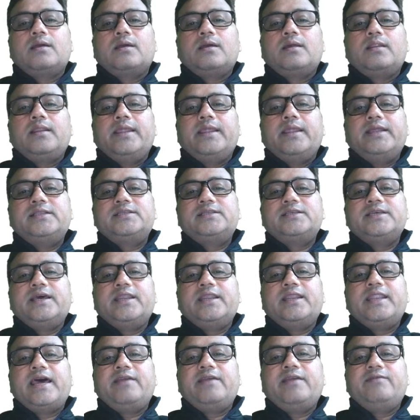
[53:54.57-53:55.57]
let's say a
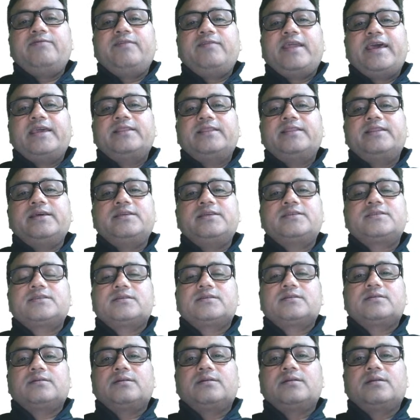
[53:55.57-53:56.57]
knife like this,
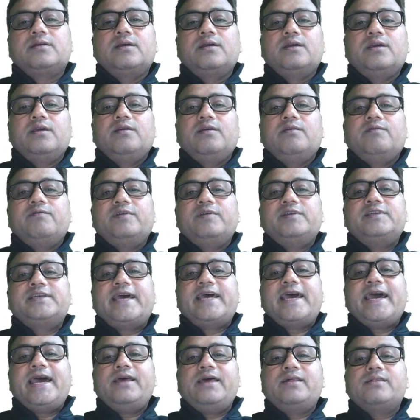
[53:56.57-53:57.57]
which
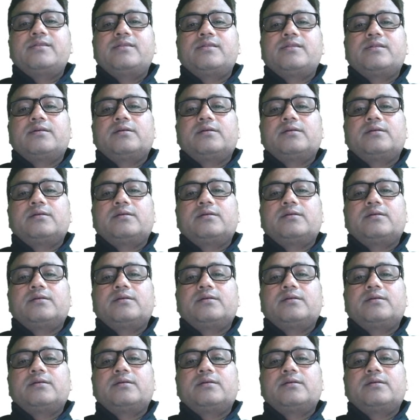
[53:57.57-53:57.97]
has